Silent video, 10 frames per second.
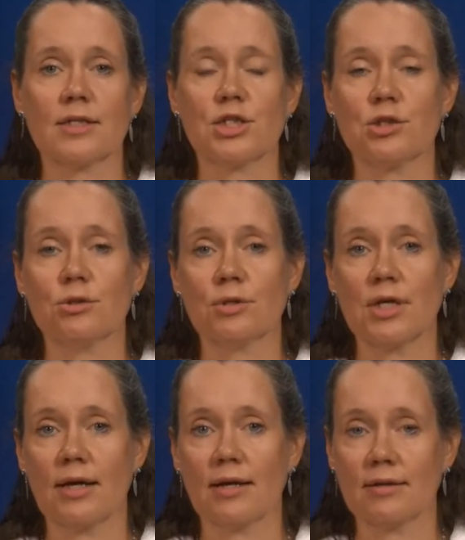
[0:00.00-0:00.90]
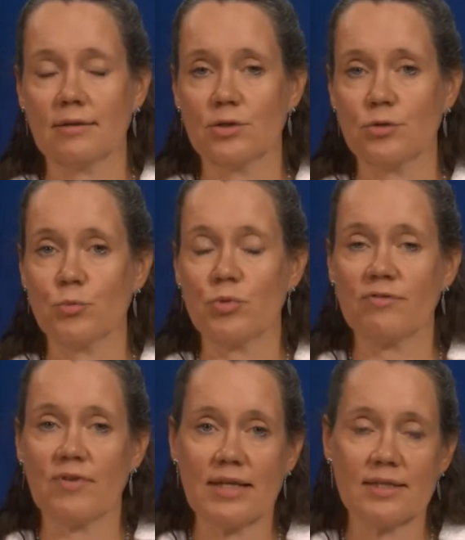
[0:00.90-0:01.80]
that you can do
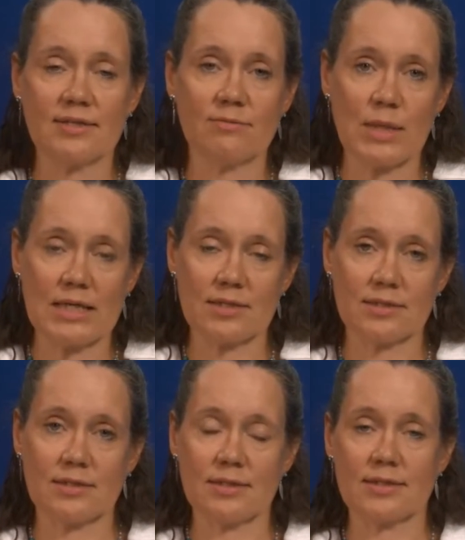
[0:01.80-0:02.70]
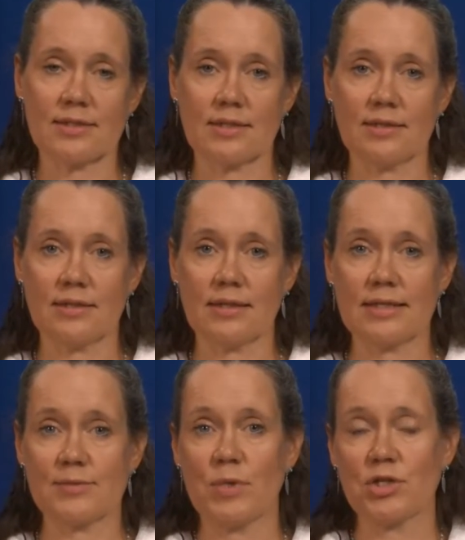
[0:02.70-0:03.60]
preventive maintenance
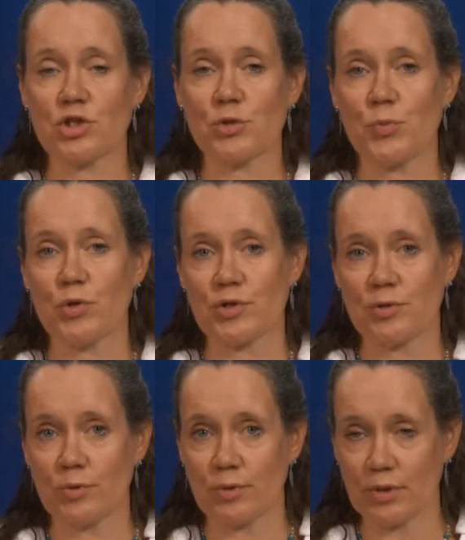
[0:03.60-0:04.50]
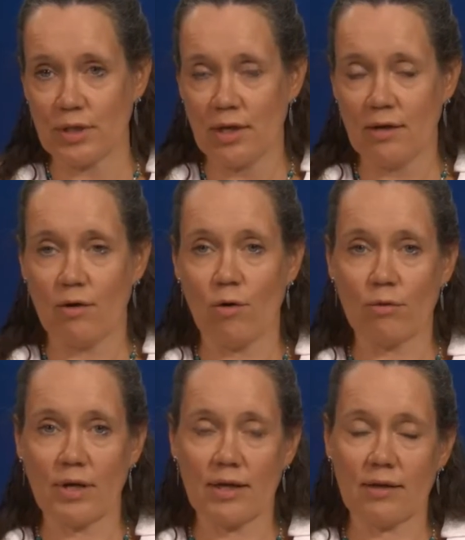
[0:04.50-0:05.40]
and as much as possible
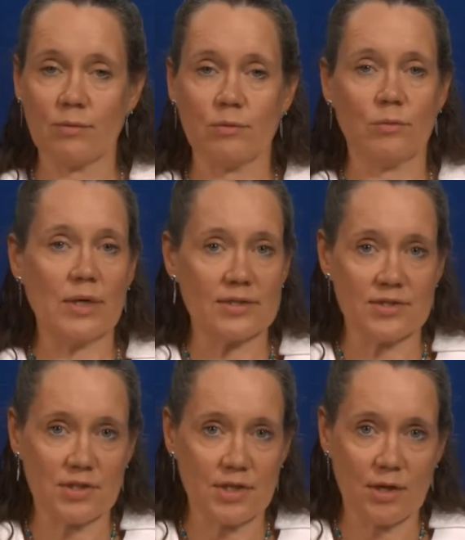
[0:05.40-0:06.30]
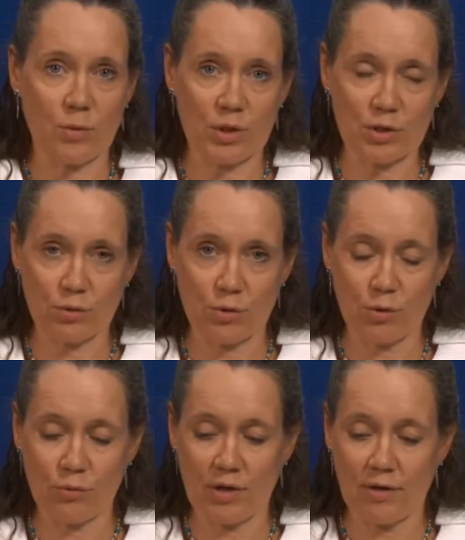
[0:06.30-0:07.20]
only once a year when you
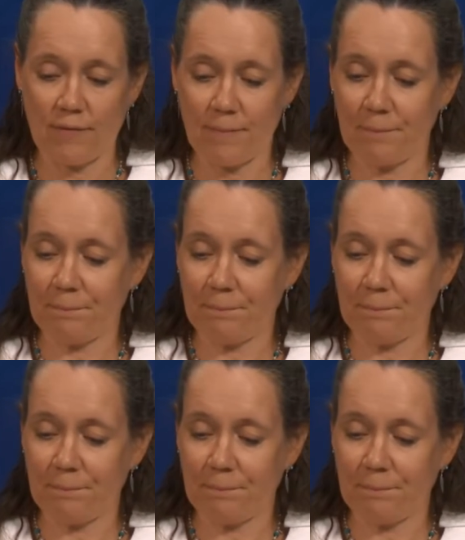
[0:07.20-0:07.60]
go there.